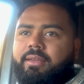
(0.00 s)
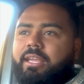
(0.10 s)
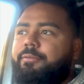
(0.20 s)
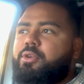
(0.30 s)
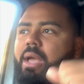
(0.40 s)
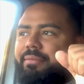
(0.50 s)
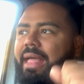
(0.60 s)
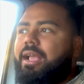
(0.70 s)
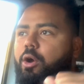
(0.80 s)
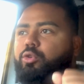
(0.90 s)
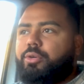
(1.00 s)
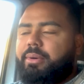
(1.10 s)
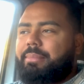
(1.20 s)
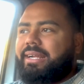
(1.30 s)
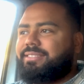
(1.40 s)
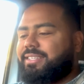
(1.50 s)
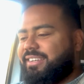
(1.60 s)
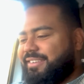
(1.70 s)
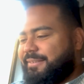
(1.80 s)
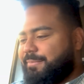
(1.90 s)
If you have that coachable
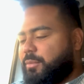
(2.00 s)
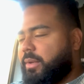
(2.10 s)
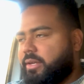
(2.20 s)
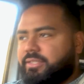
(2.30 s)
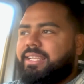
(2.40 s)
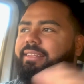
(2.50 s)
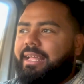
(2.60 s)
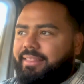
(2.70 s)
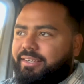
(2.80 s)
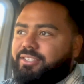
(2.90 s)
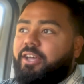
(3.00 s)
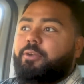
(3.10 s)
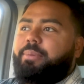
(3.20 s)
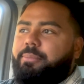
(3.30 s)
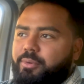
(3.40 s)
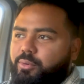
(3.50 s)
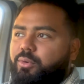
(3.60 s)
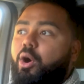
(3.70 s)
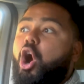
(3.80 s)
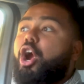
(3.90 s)
mindset. We understand that there's other people
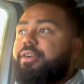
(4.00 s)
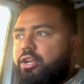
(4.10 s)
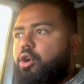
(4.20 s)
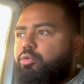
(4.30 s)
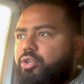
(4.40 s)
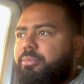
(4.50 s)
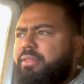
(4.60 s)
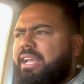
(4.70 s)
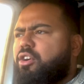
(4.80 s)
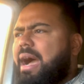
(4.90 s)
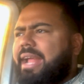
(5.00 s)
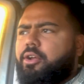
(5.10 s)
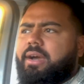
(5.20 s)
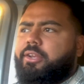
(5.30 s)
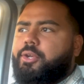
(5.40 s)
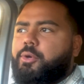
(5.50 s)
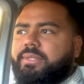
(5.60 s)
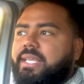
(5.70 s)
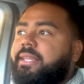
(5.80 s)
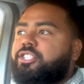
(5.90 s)
who aren't coachable that go, I know how to do
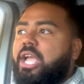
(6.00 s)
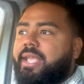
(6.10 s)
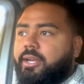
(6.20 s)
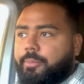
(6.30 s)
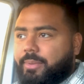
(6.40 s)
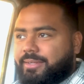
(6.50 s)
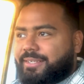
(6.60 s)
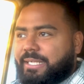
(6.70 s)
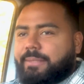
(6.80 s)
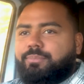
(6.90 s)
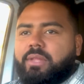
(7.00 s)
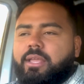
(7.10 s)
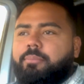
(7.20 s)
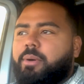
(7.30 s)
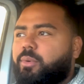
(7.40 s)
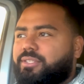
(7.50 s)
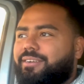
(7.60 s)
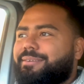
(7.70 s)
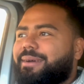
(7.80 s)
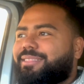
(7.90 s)
this, and they jack it up. But we're
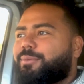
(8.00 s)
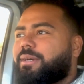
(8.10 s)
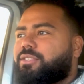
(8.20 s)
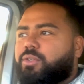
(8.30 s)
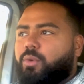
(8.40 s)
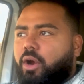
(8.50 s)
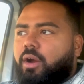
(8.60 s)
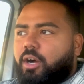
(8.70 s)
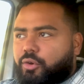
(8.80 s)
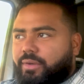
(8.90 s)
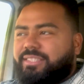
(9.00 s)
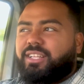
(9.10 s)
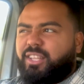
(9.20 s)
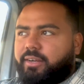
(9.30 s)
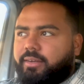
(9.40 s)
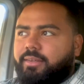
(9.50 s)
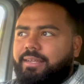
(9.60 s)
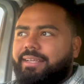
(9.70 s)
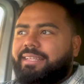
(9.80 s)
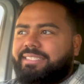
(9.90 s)
talking about the ones who are hungry to
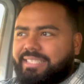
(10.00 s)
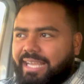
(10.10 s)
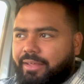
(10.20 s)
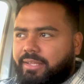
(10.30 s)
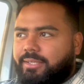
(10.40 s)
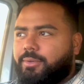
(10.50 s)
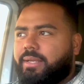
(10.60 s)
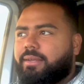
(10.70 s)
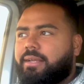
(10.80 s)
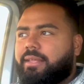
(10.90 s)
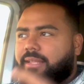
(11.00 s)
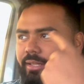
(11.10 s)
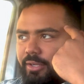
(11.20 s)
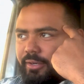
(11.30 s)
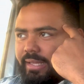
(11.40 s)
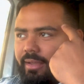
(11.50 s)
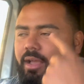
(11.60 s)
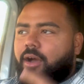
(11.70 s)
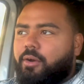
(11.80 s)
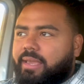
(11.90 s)
learn. They see how they do it. They're
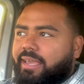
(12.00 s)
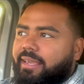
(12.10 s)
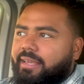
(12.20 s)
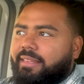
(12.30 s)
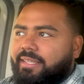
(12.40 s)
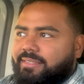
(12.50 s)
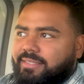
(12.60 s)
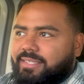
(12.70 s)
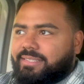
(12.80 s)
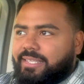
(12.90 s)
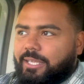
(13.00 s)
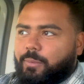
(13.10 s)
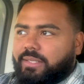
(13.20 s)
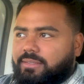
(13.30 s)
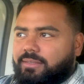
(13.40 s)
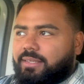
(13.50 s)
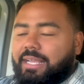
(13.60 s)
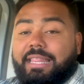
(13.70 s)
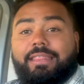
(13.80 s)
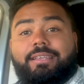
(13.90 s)
learning, okay, this is the sequence.
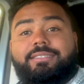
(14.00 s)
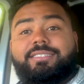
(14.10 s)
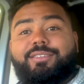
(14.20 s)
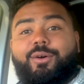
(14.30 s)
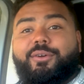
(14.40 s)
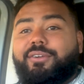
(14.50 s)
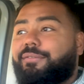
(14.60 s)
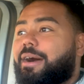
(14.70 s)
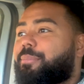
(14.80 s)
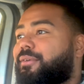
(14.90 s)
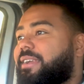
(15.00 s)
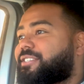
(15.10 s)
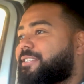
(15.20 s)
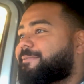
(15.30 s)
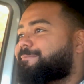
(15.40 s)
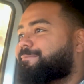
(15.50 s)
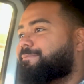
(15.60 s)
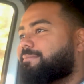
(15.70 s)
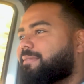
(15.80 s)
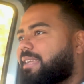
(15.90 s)
This is the order of
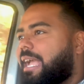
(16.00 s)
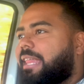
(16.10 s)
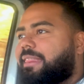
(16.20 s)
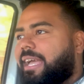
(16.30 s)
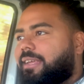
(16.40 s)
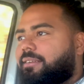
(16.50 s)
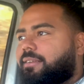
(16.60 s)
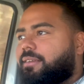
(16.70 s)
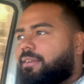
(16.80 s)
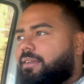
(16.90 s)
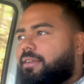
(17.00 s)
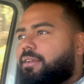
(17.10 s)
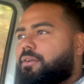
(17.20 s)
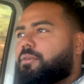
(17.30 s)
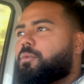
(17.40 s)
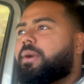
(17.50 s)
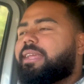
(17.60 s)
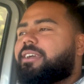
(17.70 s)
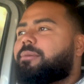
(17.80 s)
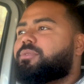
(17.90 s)
operation. And then when
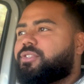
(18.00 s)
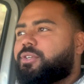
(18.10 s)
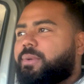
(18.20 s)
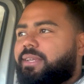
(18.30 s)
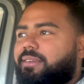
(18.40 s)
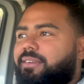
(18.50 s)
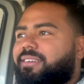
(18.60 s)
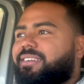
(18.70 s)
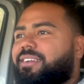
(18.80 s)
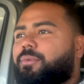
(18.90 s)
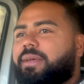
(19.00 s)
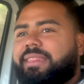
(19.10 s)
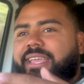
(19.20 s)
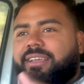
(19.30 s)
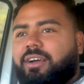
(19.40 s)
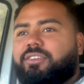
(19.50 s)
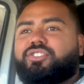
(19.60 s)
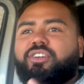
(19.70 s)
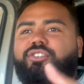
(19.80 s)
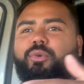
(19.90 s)
it comes to it, when they
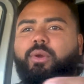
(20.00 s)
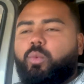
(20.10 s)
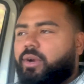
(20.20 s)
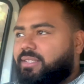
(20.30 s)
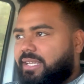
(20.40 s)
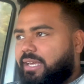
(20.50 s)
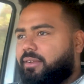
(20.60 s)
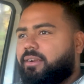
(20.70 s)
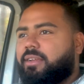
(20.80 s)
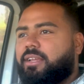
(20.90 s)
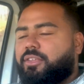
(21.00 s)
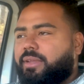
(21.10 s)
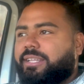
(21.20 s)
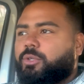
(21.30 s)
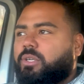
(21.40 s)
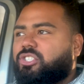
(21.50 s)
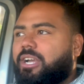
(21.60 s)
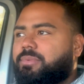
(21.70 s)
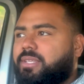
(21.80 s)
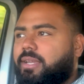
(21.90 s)
start doing work together, you get to a
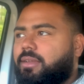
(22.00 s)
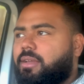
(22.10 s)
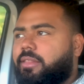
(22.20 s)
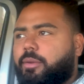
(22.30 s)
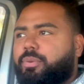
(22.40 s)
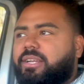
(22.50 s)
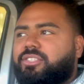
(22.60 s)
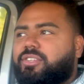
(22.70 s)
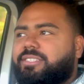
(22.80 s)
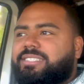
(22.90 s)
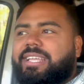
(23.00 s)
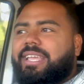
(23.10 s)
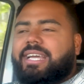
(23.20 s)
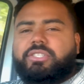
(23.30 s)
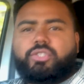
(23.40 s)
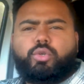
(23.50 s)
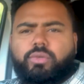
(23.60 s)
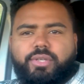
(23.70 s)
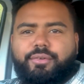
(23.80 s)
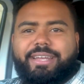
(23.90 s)
job site, the apprentice starts taking out the
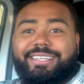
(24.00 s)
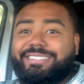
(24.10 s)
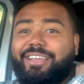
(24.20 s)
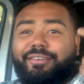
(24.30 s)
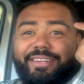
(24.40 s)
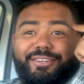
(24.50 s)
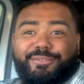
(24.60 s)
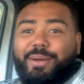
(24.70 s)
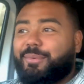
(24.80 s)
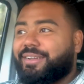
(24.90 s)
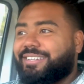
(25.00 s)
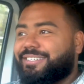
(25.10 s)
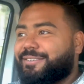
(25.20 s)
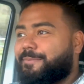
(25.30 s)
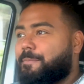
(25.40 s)
tools already because he already knows what we're going to do.